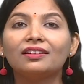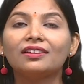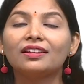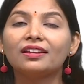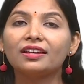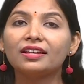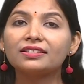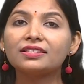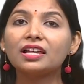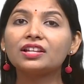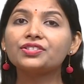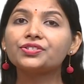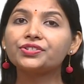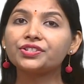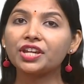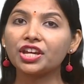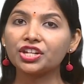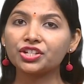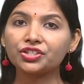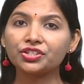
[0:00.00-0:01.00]
is a
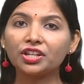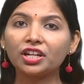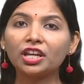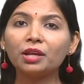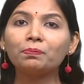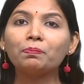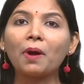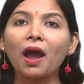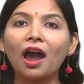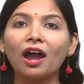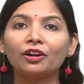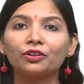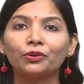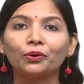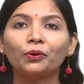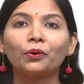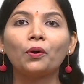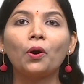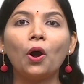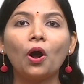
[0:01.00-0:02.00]
stationary part
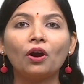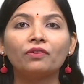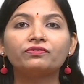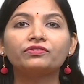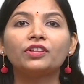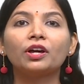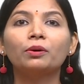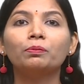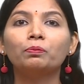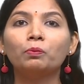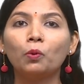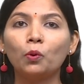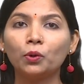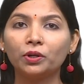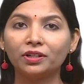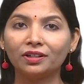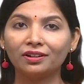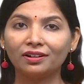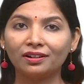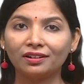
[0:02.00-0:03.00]
of the
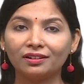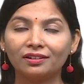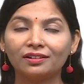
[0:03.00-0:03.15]
motor